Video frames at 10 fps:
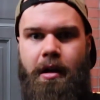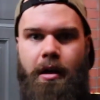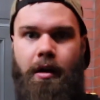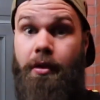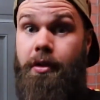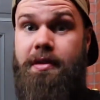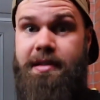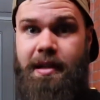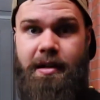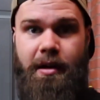On
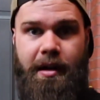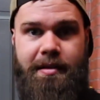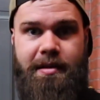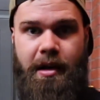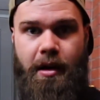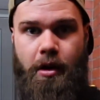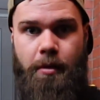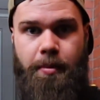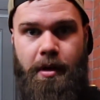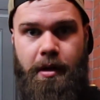Thursday nights they're
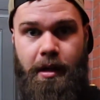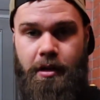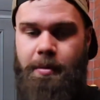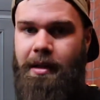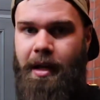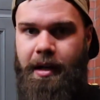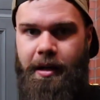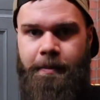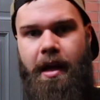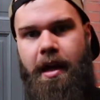open a little bit later,
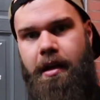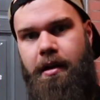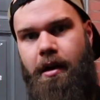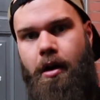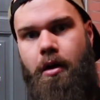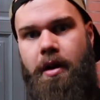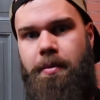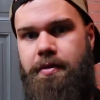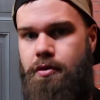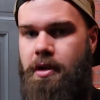and a whole heap
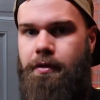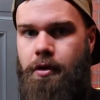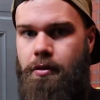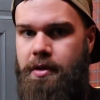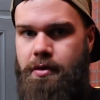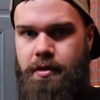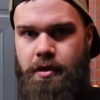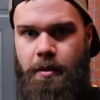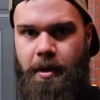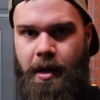of street food restaurants
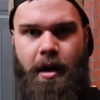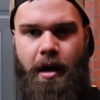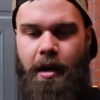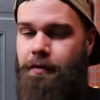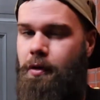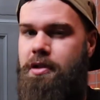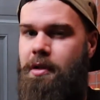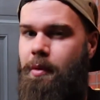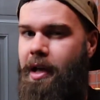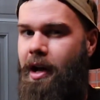open up.
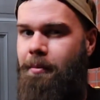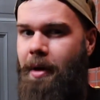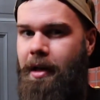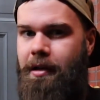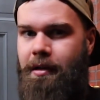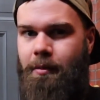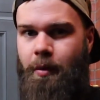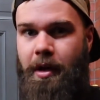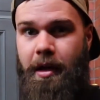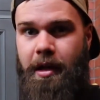Unfortunately we can't make it.
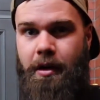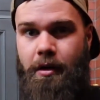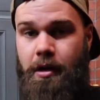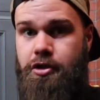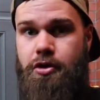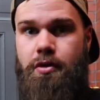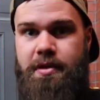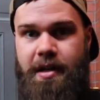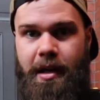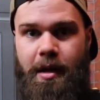We're here on a
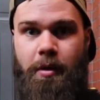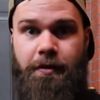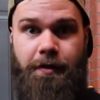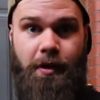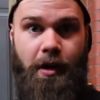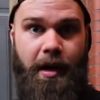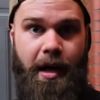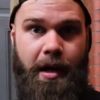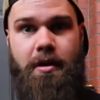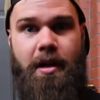Tuesday and we fly
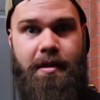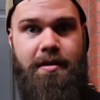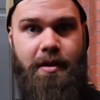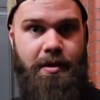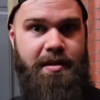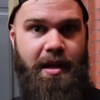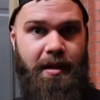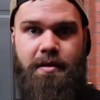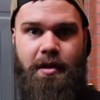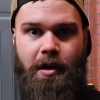out next Thursday.
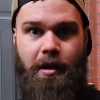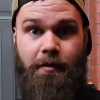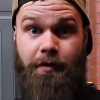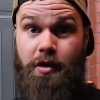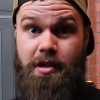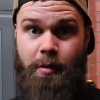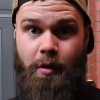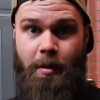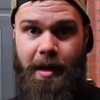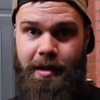So unfortunately we
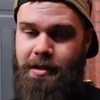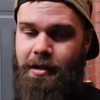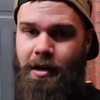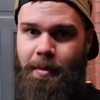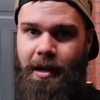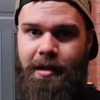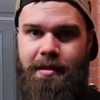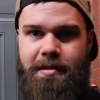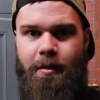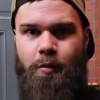won't make it to the night
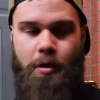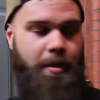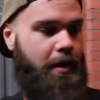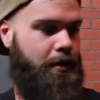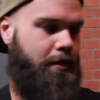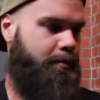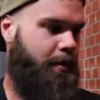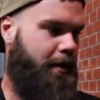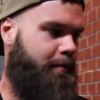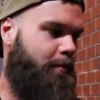markets. Would have been good,
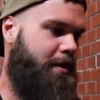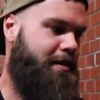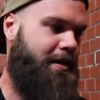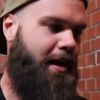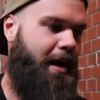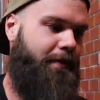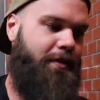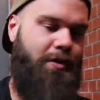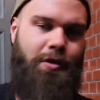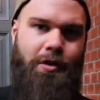but we're just going to have
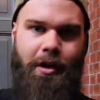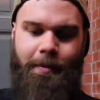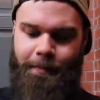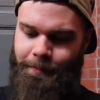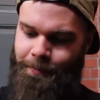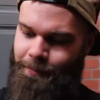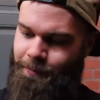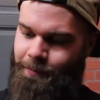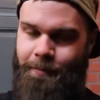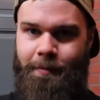to
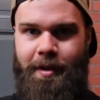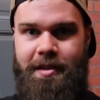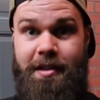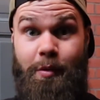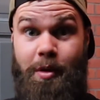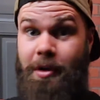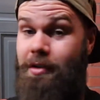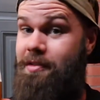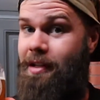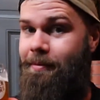stick with
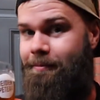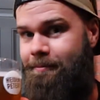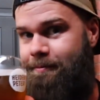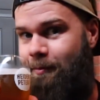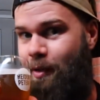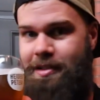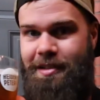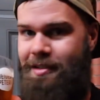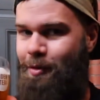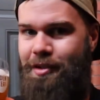instead, which
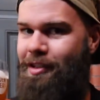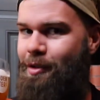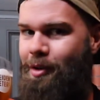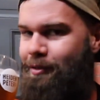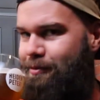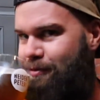isn't the worst thing in the world.